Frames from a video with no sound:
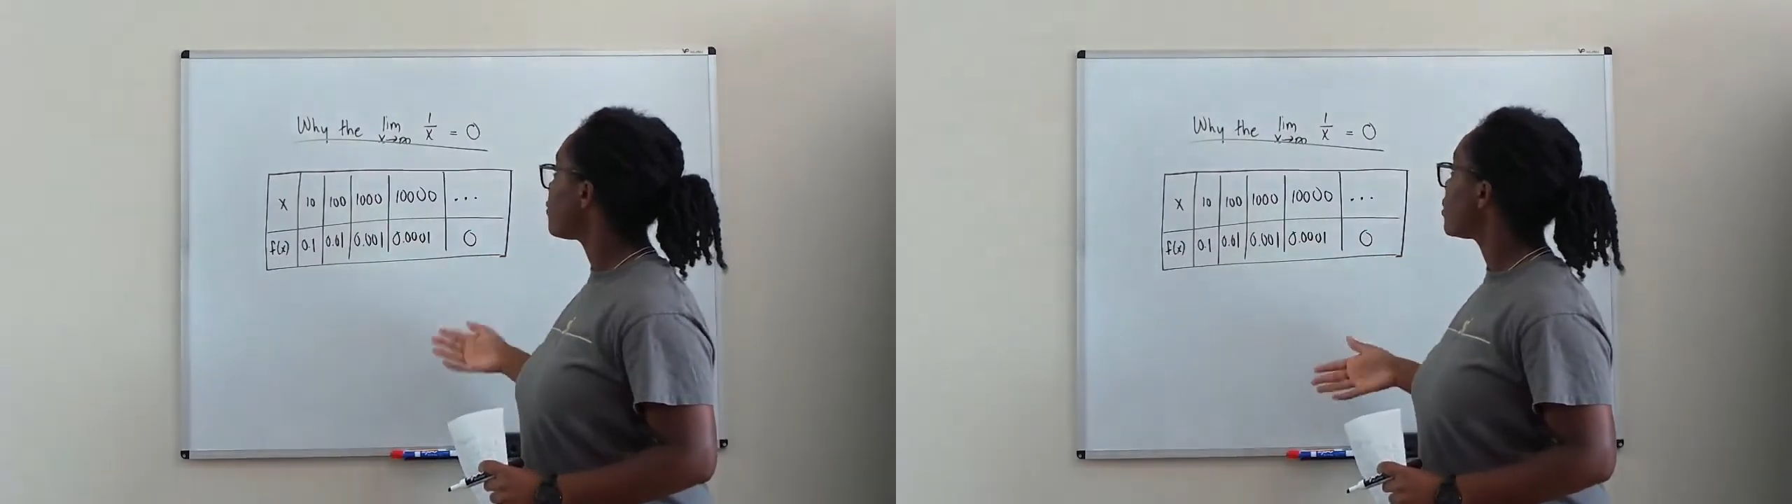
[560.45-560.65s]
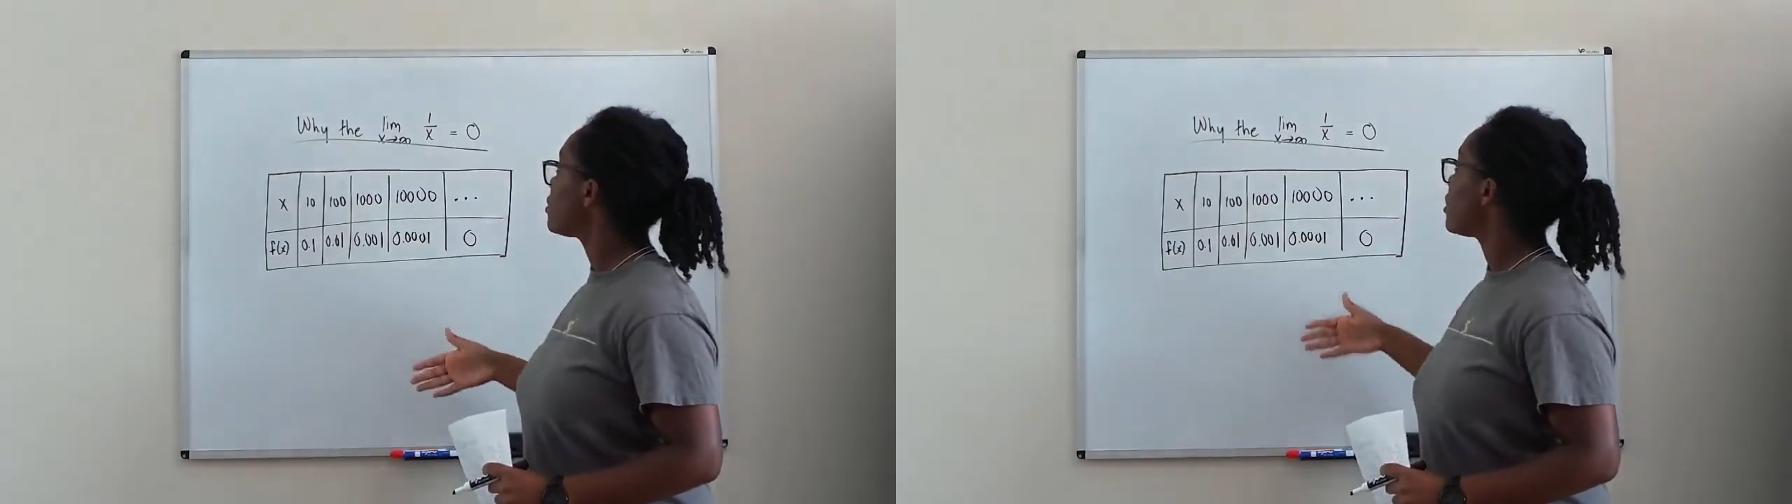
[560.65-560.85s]

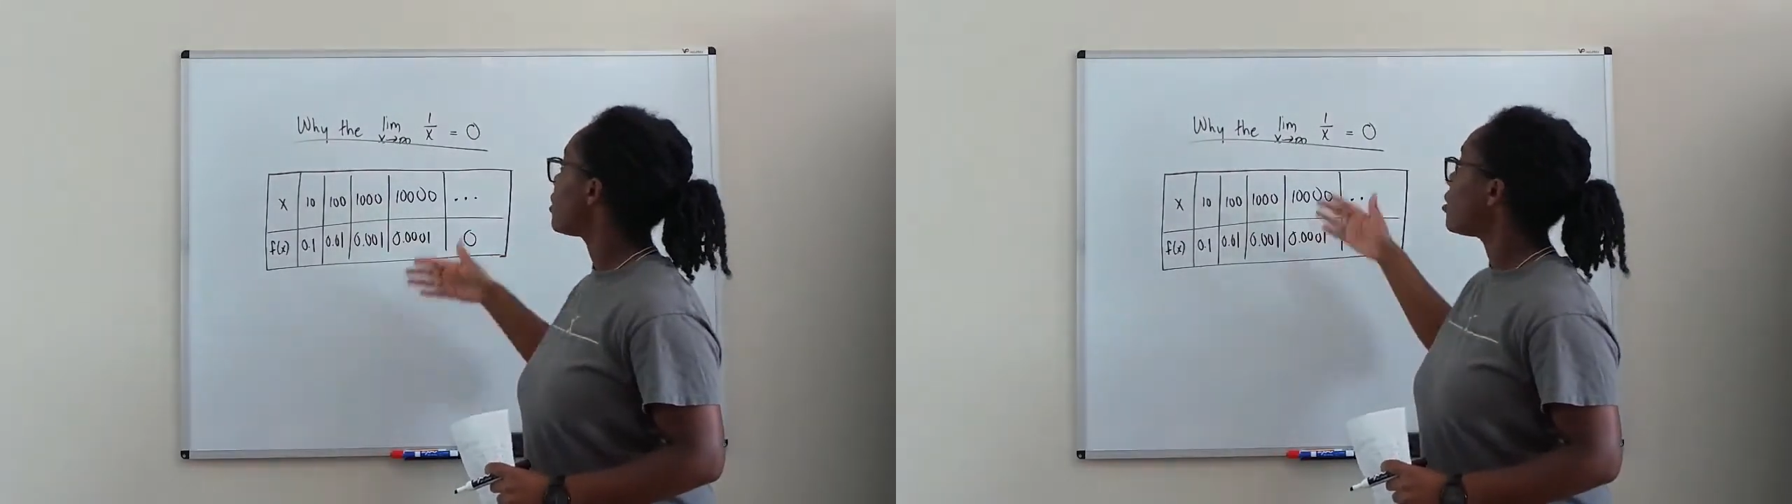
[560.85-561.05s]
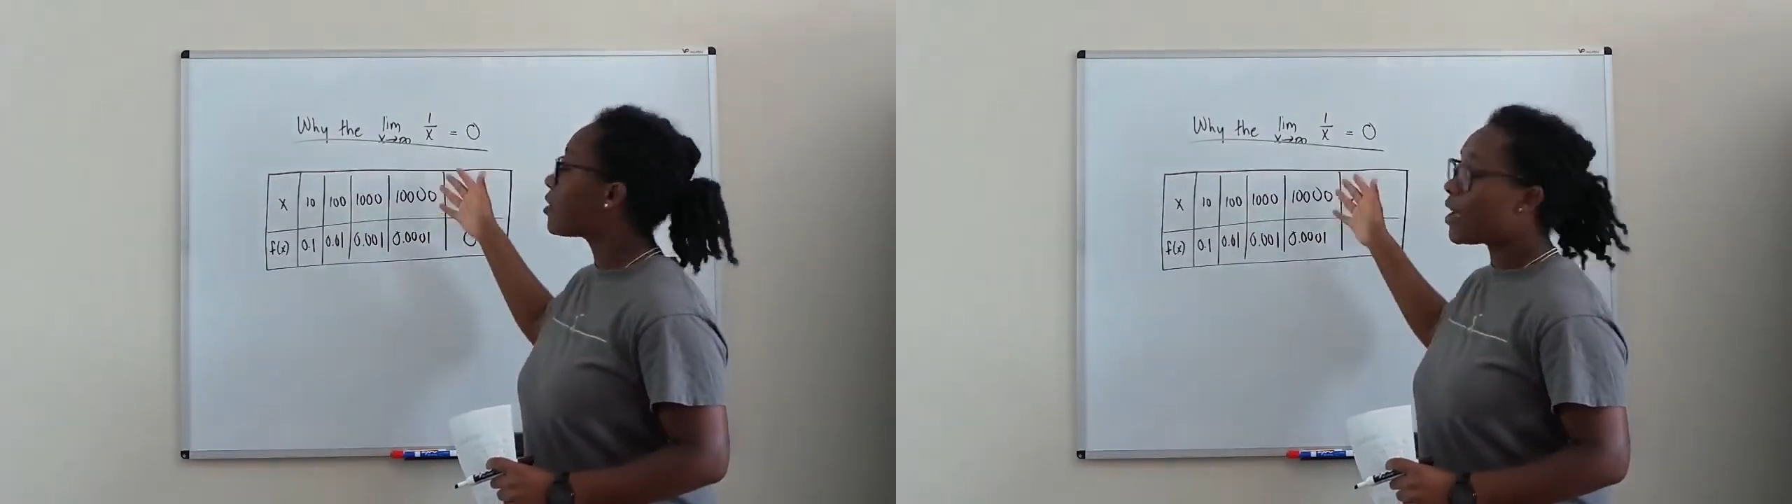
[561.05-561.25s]
have just
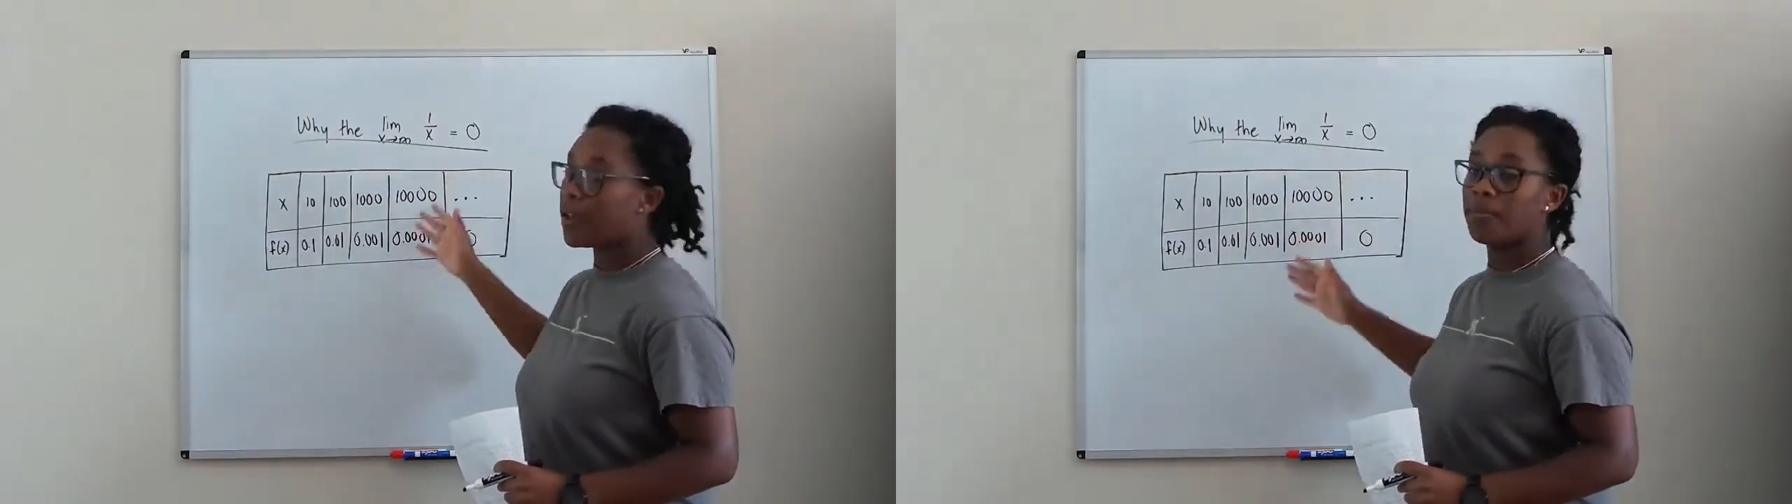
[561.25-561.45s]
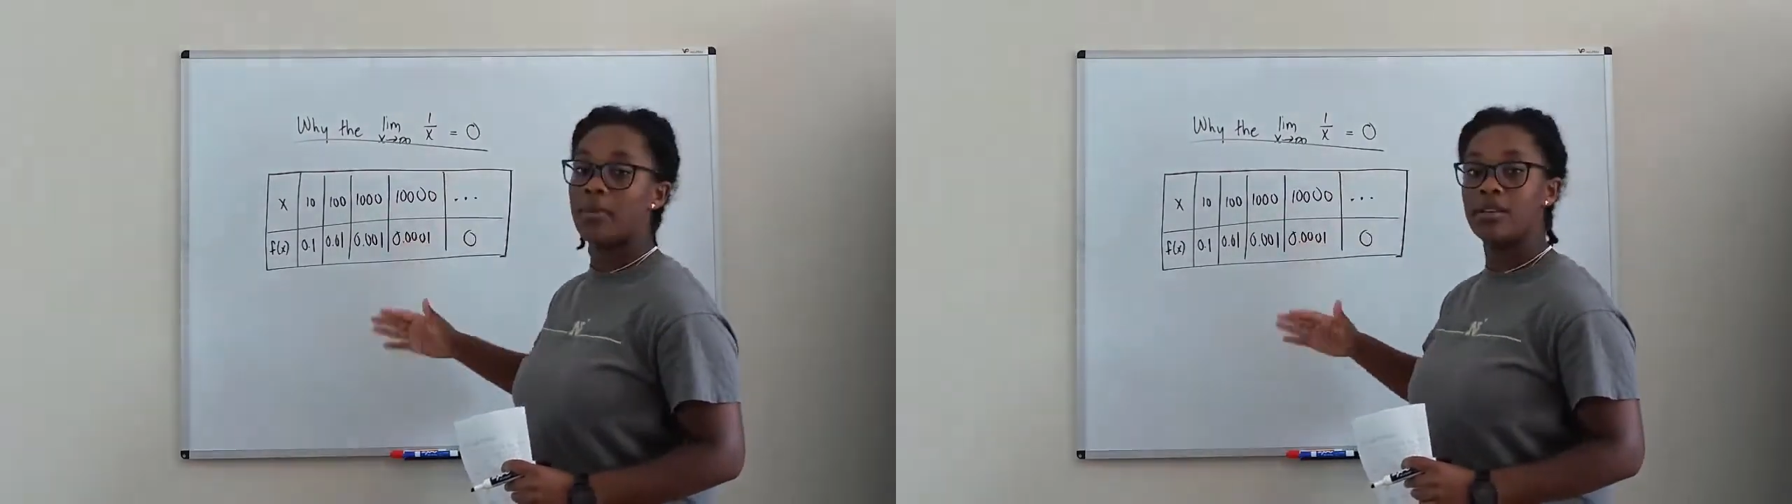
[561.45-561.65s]
said, okay,